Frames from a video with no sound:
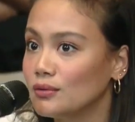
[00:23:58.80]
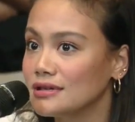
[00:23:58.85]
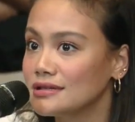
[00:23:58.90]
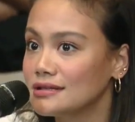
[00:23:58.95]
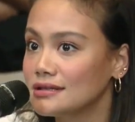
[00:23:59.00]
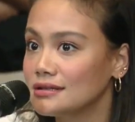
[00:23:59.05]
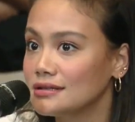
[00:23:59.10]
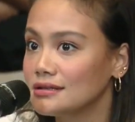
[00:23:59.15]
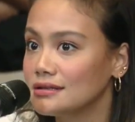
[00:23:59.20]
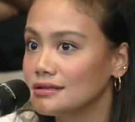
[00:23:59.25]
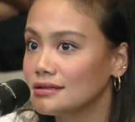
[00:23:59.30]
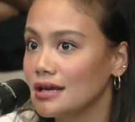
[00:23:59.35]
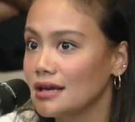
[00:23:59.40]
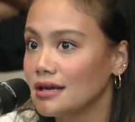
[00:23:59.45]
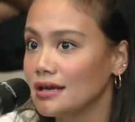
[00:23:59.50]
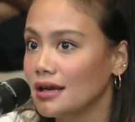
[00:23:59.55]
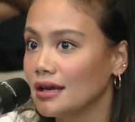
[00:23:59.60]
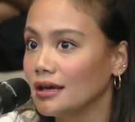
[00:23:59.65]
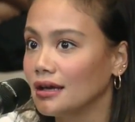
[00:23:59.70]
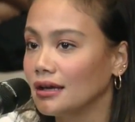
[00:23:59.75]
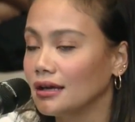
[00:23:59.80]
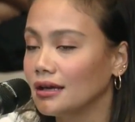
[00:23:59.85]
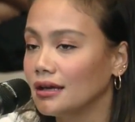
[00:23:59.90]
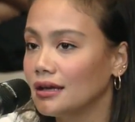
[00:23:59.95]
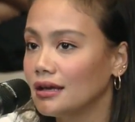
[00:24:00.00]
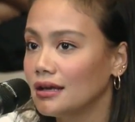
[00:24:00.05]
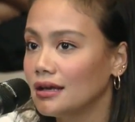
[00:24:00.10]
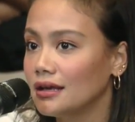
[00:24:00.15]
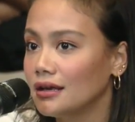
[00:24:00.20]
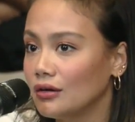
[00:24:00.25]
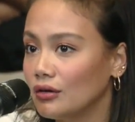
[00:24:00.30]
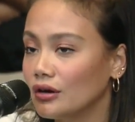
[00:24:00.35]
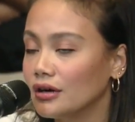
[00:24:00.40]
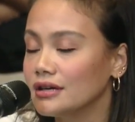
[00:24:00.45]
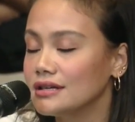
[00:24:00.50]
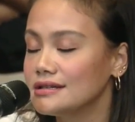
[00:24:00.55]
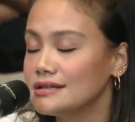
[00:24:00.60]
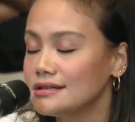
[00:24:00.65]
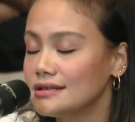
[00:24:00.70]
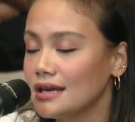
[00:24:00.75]
was saying... or
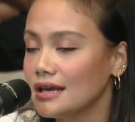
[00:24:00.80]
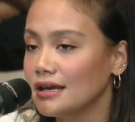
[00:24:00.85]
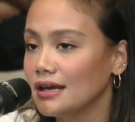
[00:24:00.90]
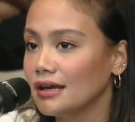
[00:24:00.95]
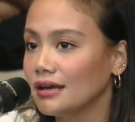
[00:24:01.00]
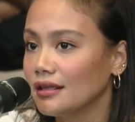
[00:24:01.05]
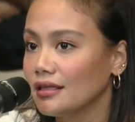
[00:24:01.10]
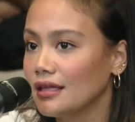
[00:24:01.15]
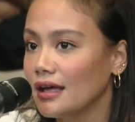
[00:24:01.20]
is saying